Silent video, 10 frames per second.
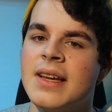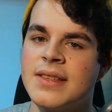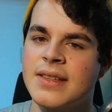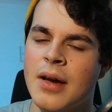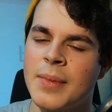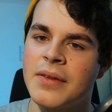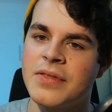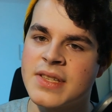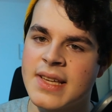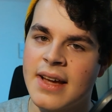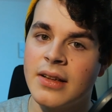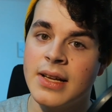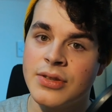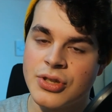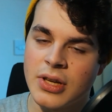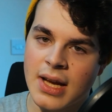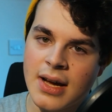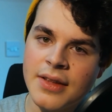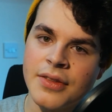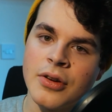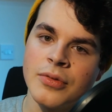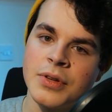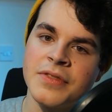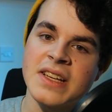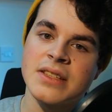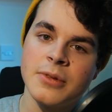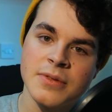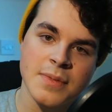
is coming up for sale in July at the Goodwood Festival of